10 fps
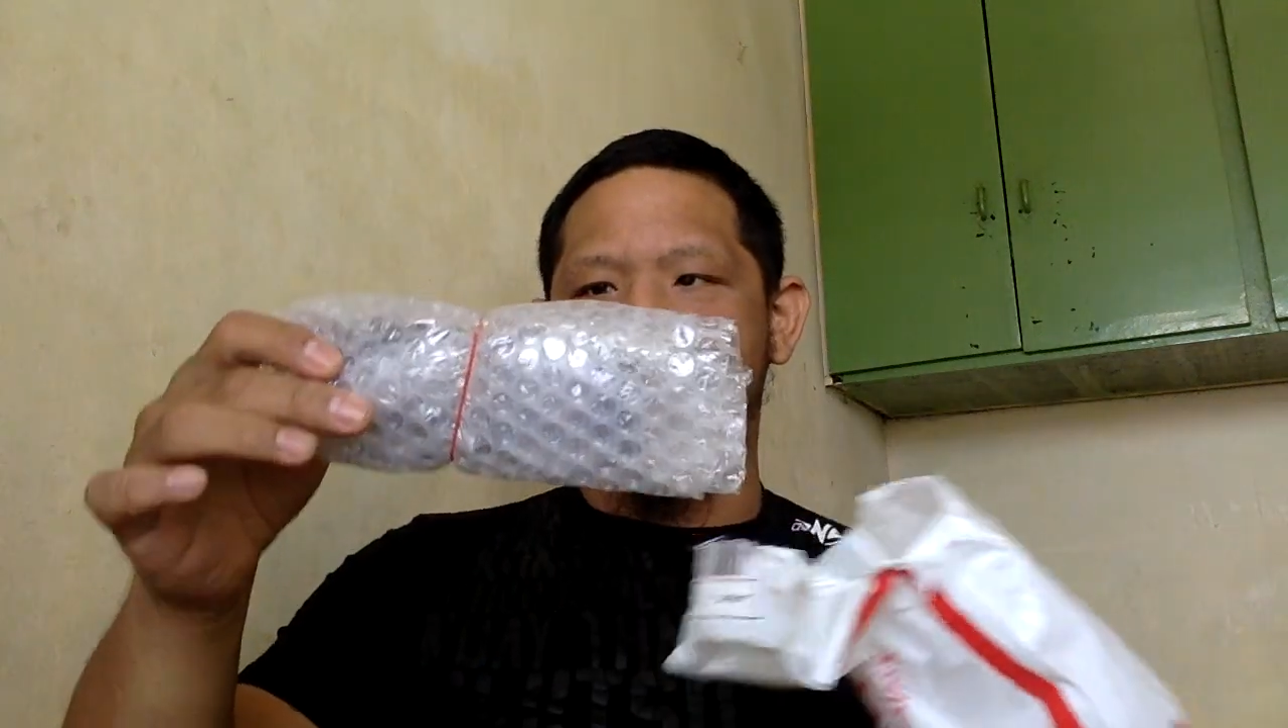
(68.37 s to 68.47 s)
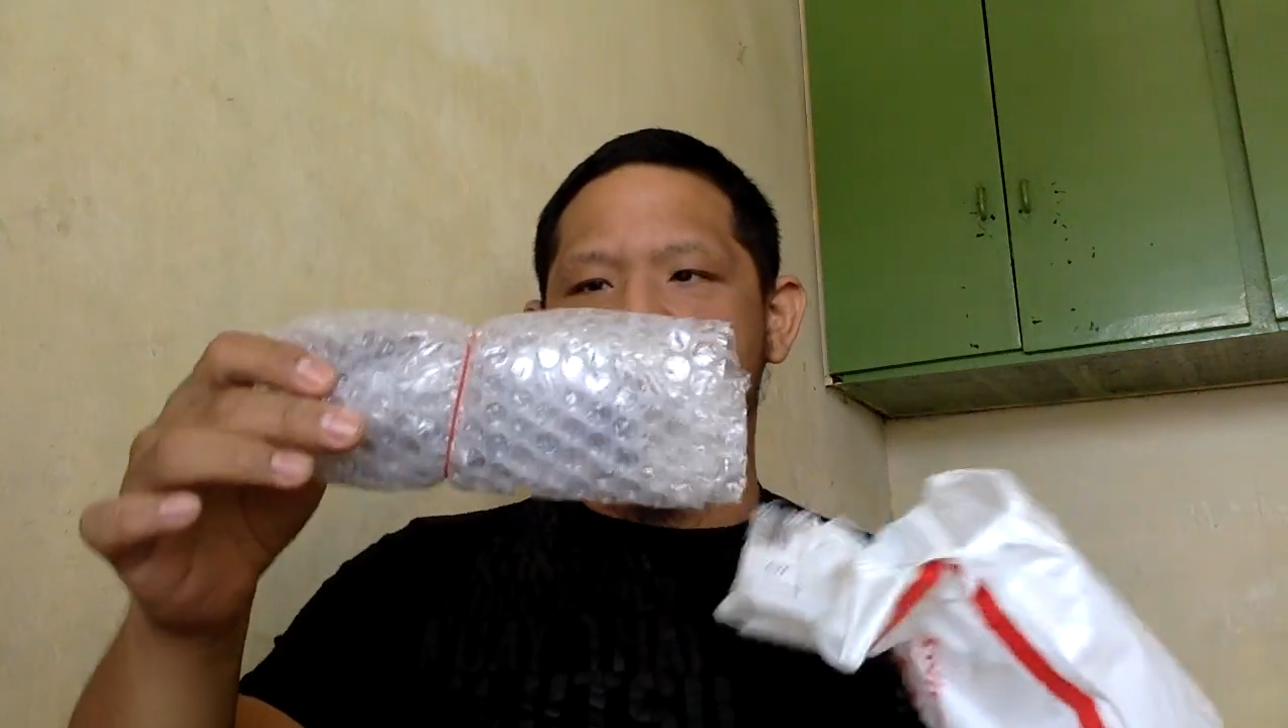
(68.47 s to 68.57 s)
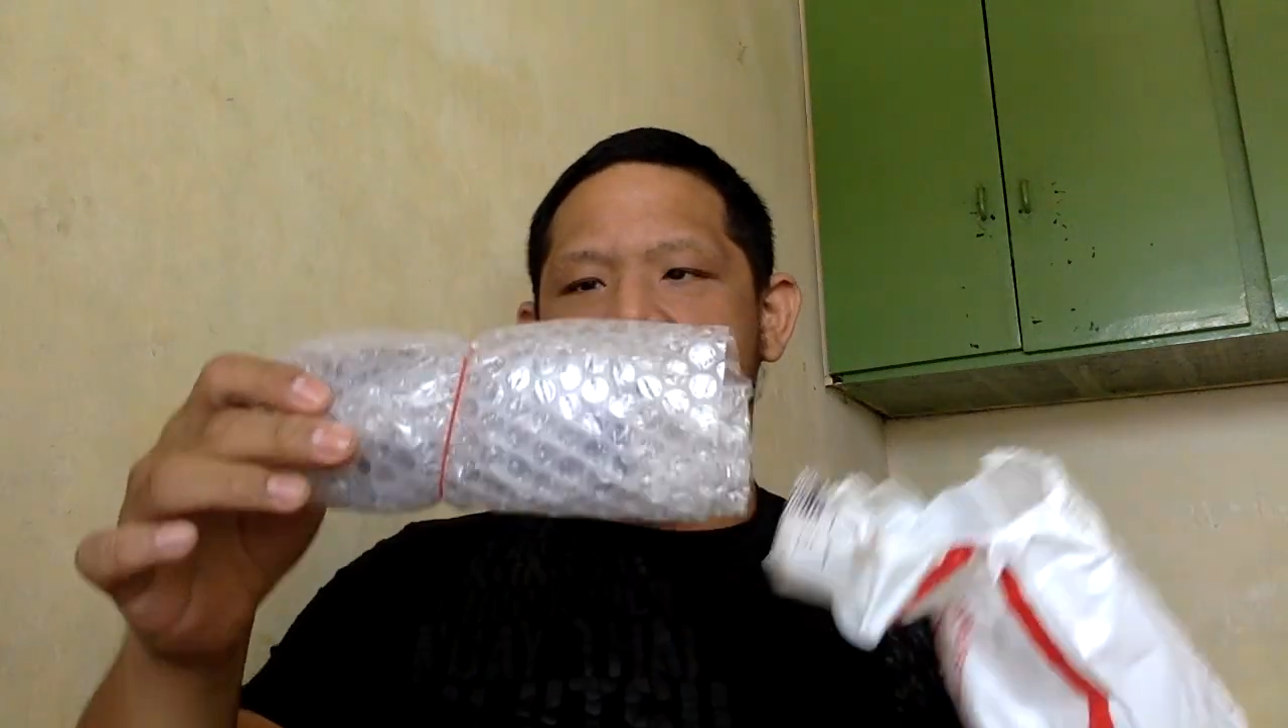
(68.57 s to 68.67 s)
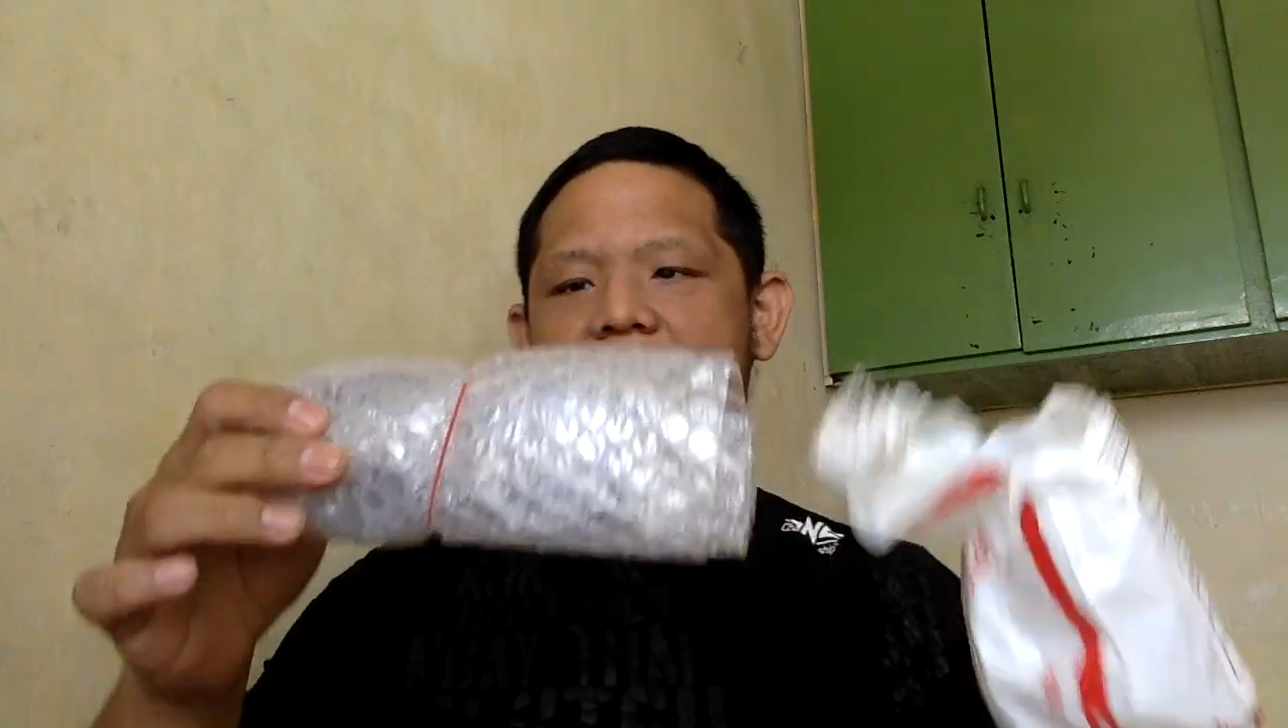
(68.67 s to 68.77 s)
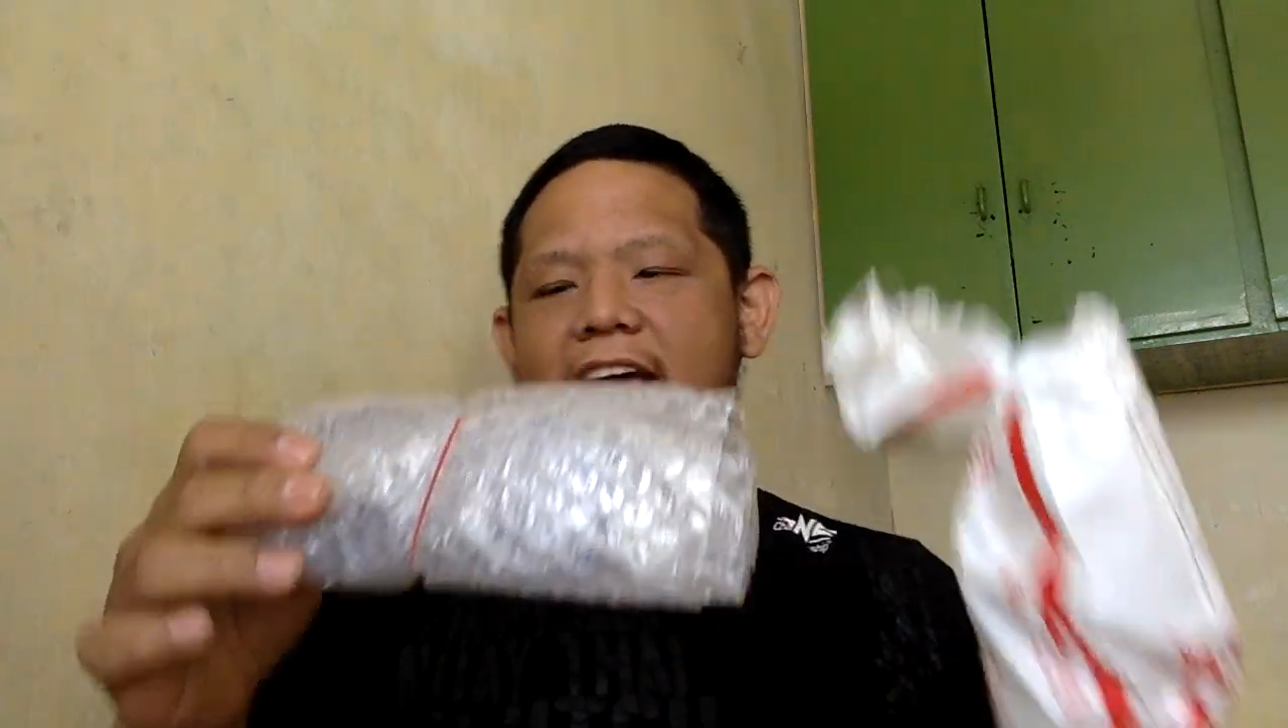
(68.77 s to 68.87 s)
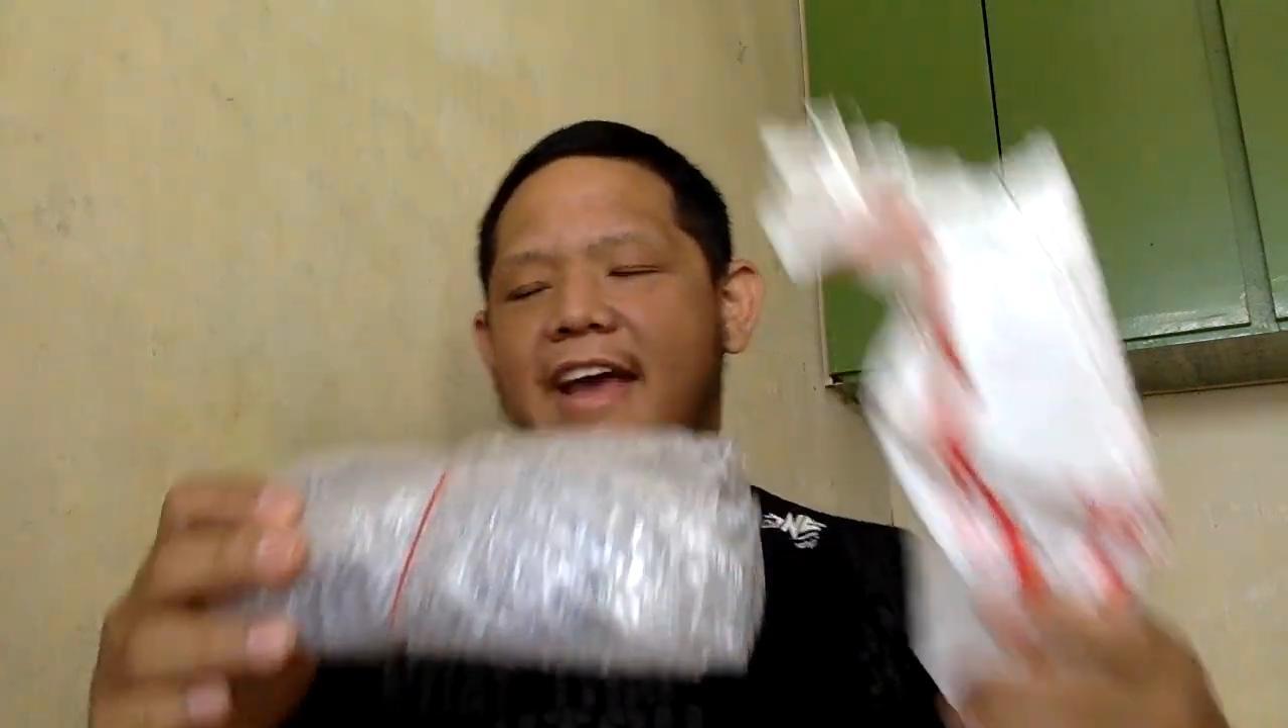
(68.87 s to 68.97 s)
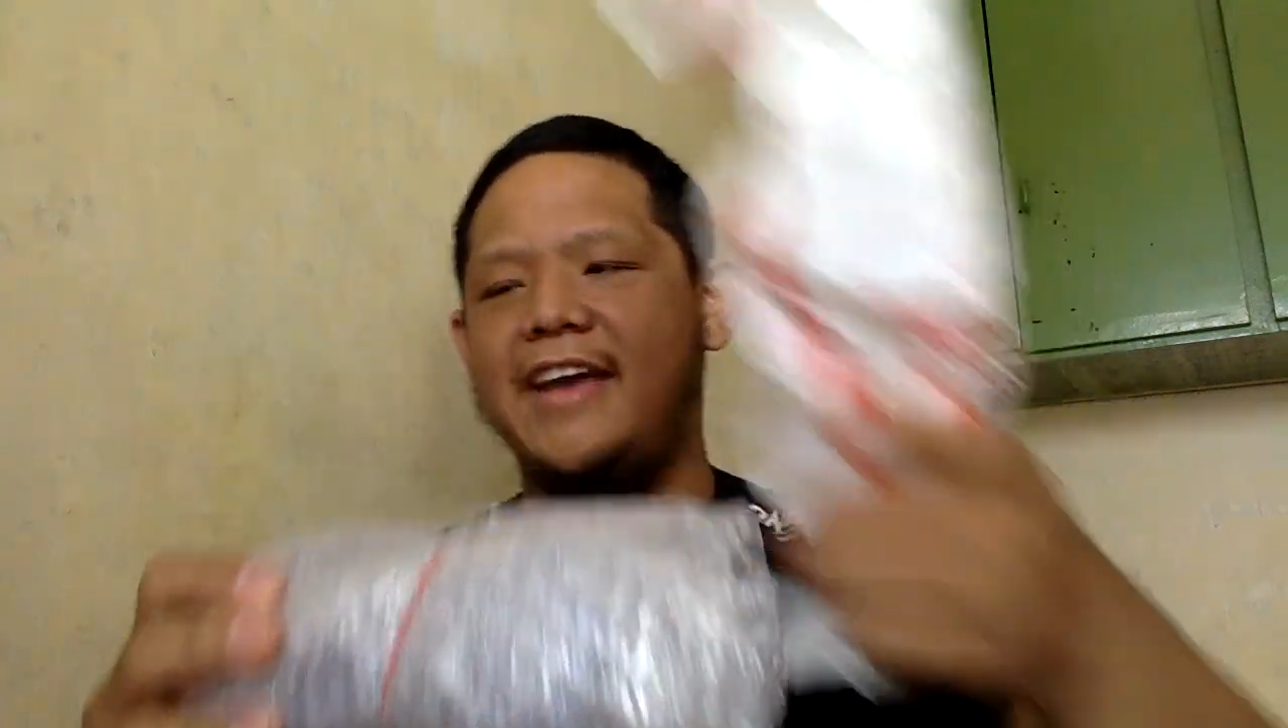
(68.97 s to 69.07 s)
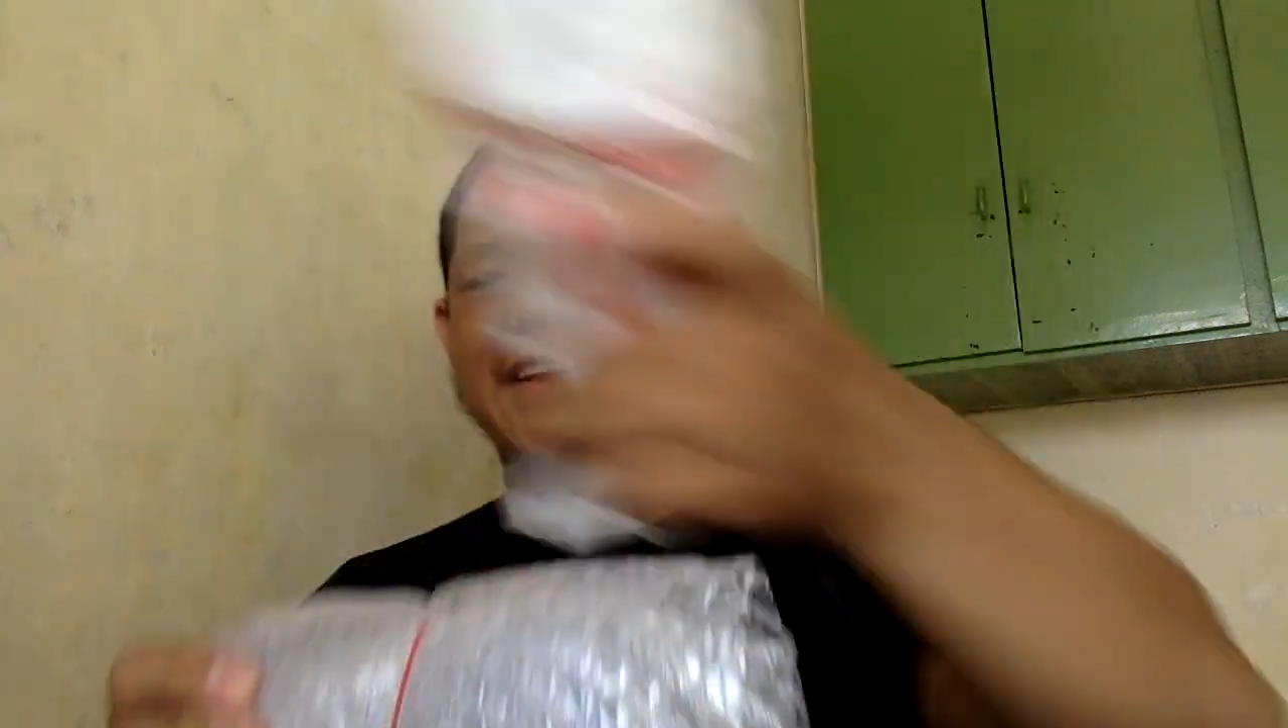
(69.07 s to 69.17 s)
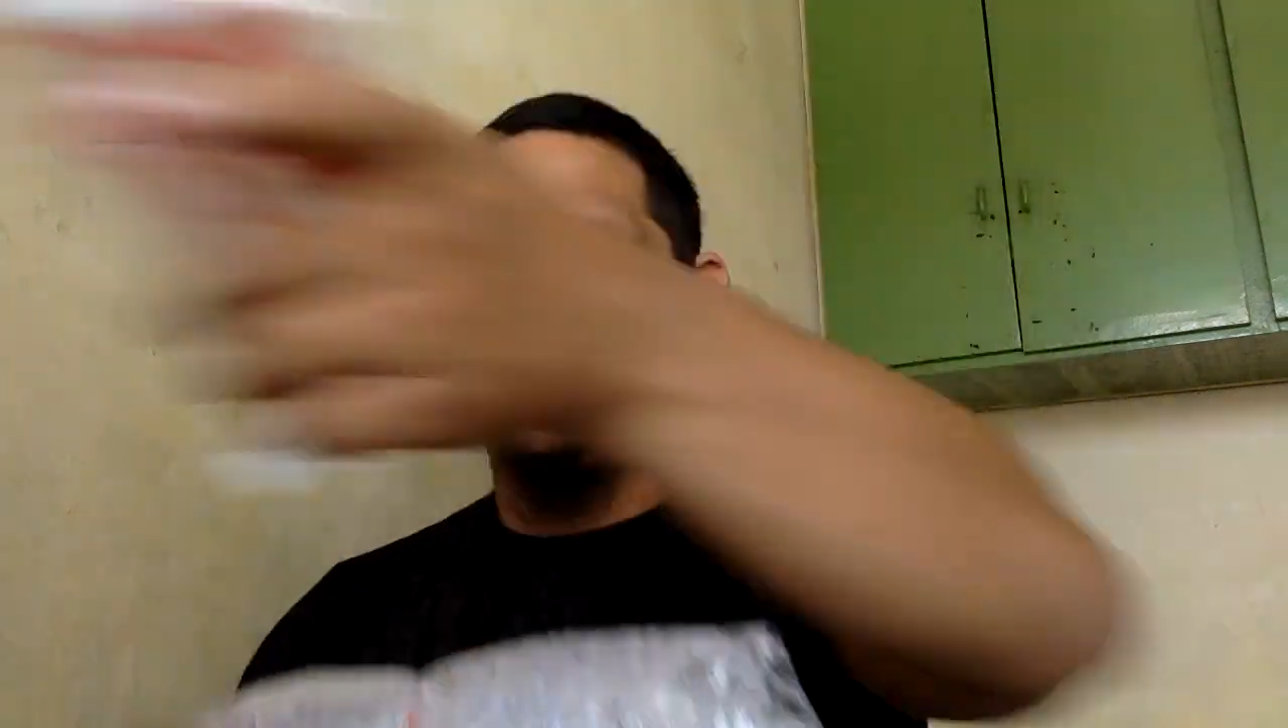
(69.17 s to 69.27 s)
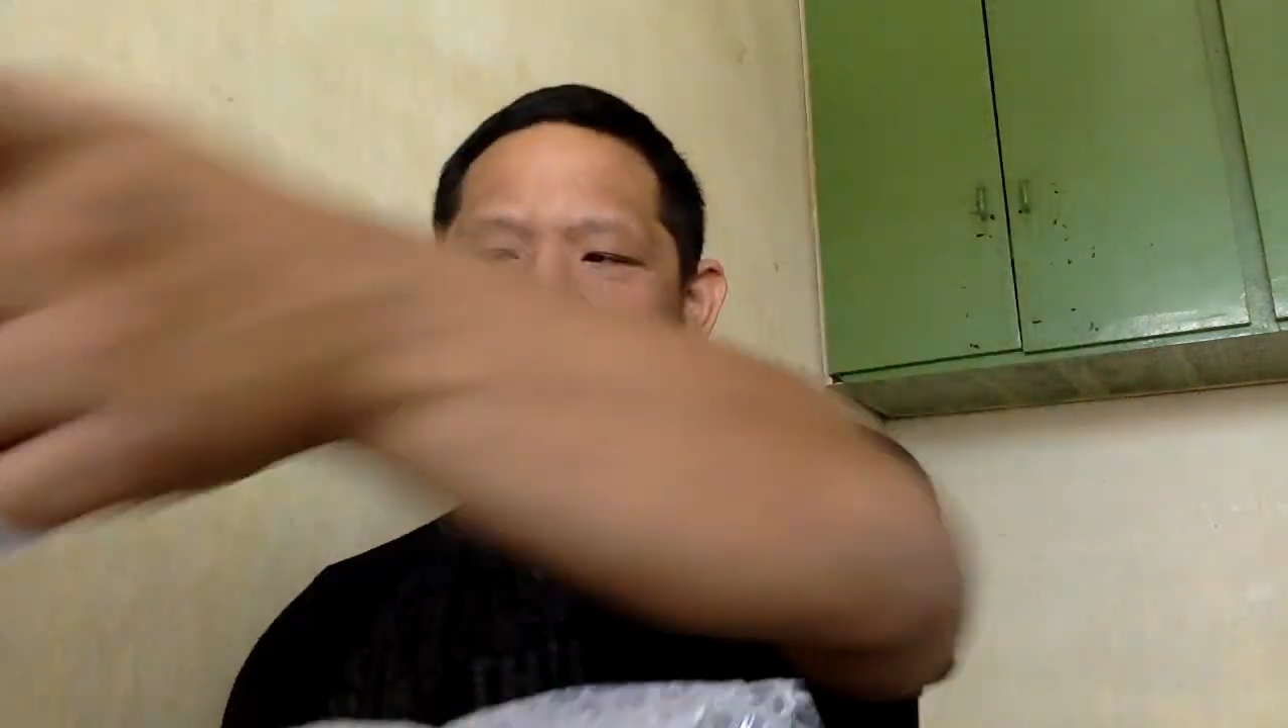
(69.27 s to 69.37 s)

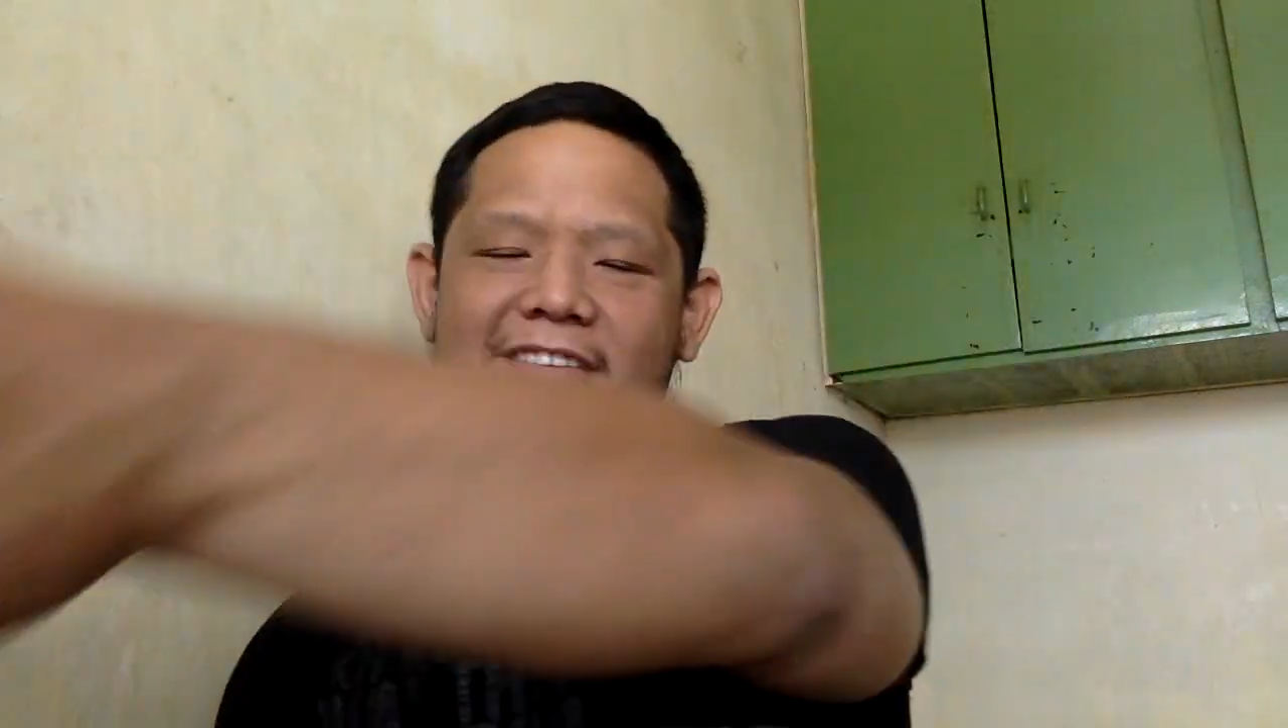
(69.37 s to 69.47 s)
Okay,